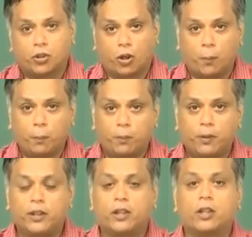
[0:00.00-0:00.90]
drop
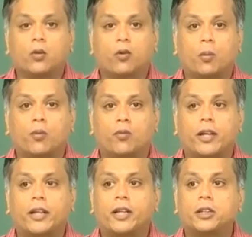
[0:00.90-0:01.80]
either in the form of
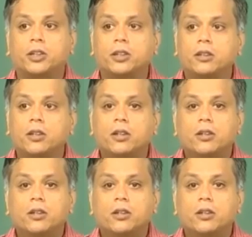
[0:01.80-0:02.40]
radiation